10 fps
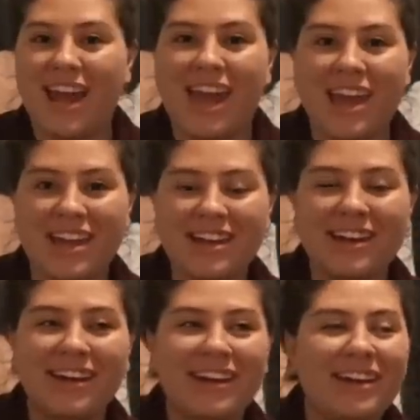
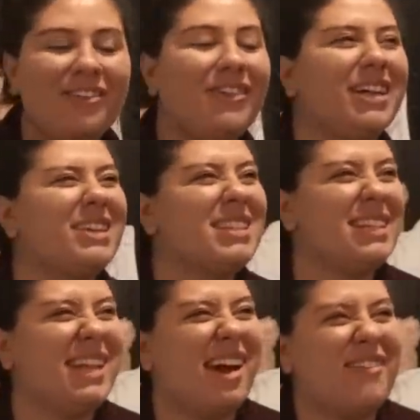egg, what else is
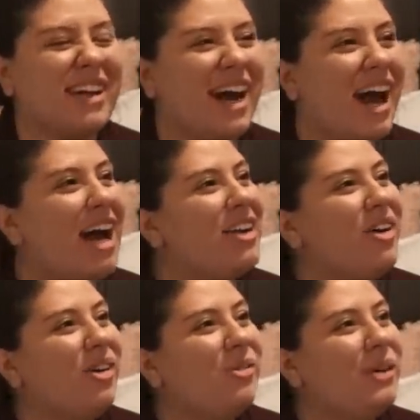in it?
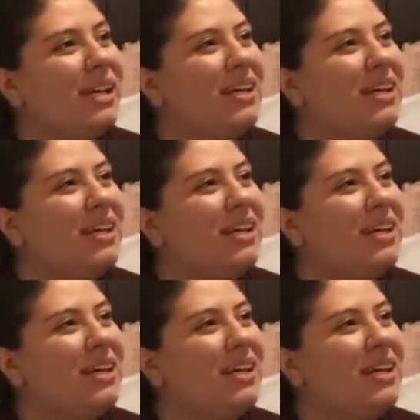Avocado.